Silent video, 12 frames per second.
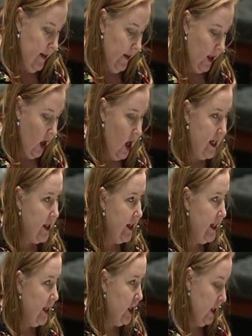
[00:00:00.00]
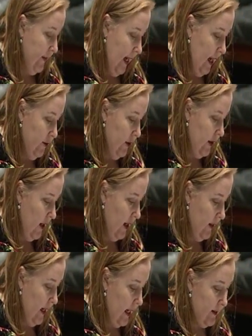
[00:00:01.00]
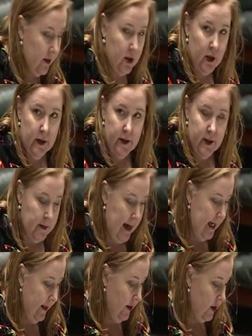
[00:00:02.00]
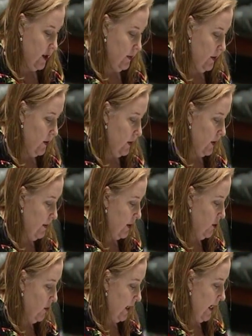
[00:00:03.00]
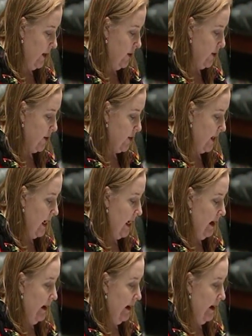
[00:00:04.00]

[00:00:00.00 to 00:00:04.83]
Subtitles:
The kind donation of $109,000 to Maitland Hospital Special Care Nursery